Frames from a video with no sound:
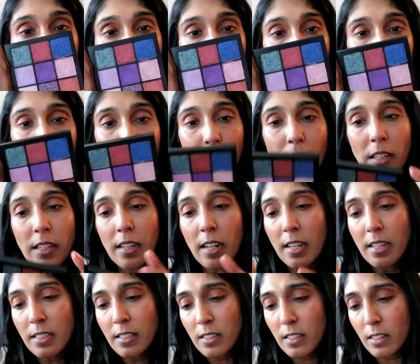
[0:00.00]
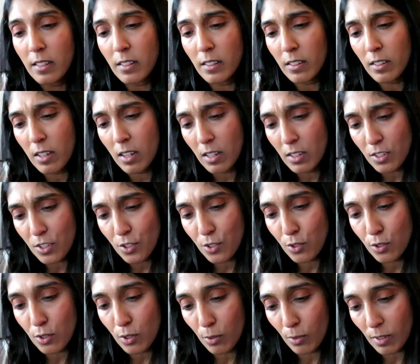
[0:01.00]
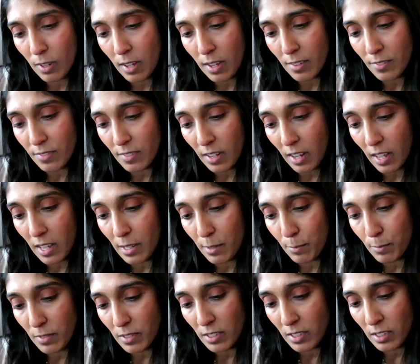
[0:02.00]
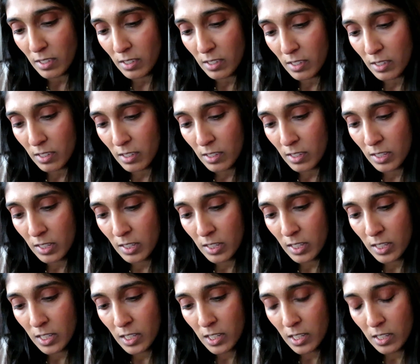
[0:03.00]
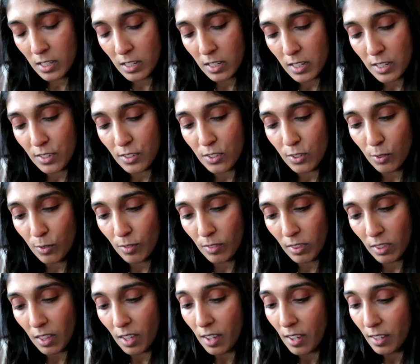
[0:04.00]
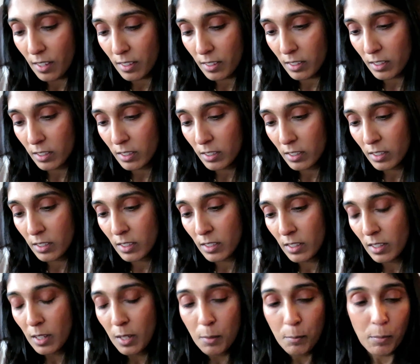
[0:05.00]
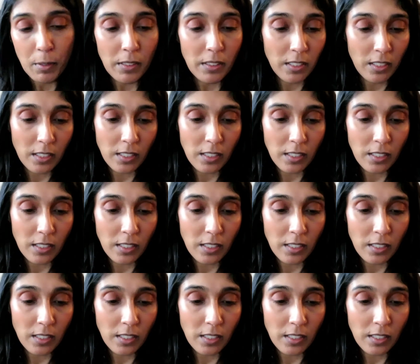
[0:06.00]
This is really nice. The colors don't have names, I don't think. But